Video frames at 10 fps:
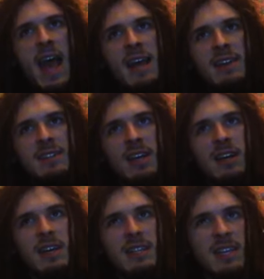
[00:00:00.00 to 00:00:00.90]
and
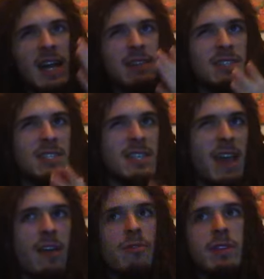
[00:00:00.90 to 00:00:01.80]
a kind of
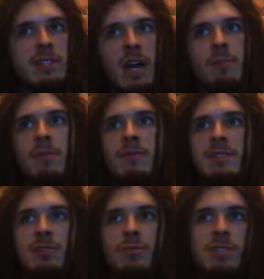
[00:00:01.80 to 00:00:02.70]
scary type of
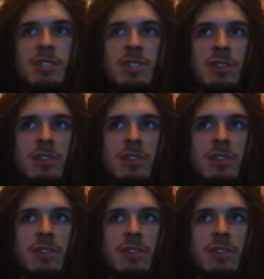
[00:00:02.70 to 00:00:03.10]
intuition.